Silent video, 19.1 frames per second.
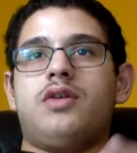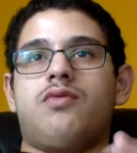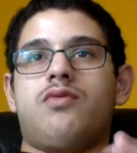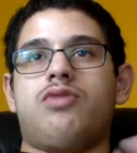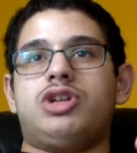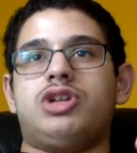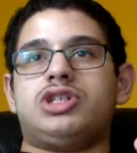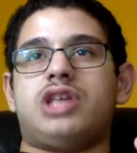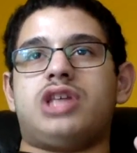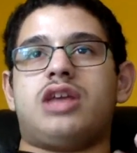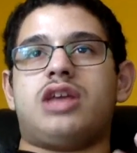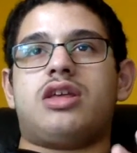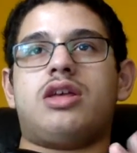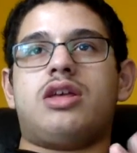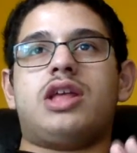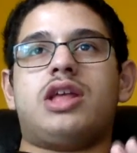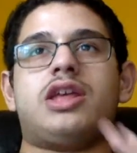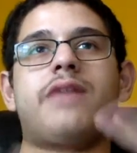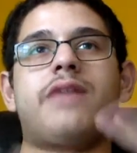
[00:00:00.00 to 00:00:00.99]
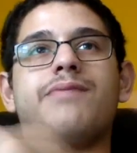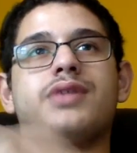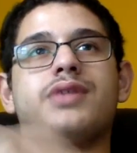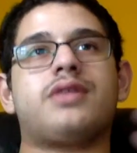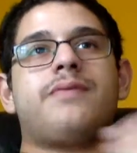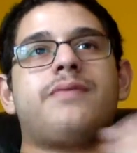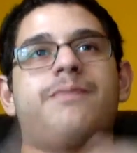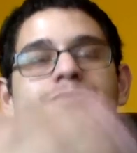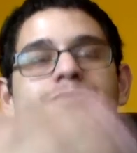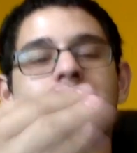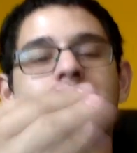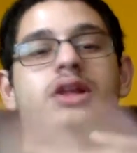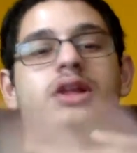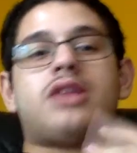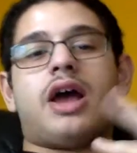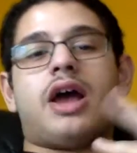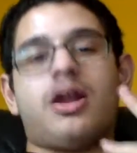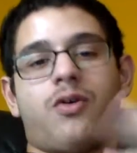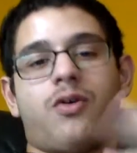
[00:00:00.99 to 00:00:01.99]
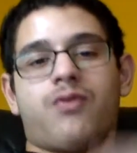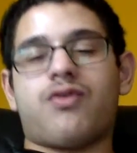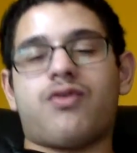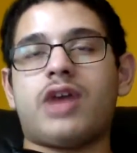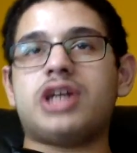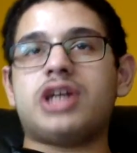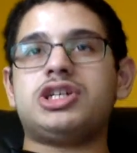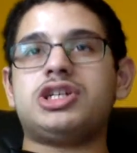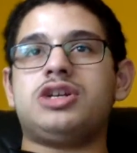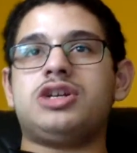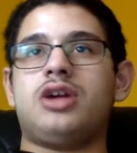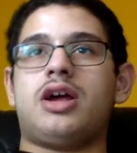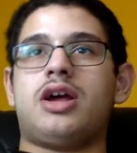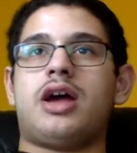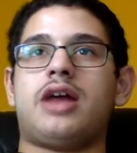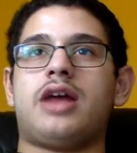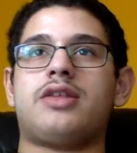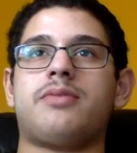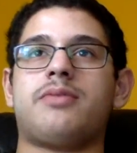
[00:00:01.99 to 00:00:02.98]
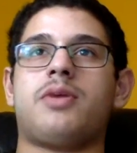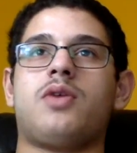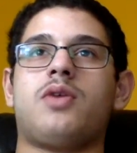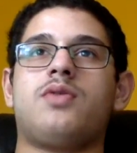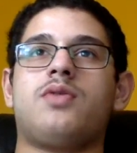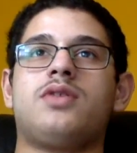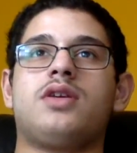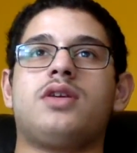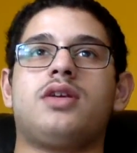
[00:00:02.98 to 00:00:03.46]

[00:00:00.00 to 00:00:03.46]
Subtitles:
which it keeps the title fresh, I suppose.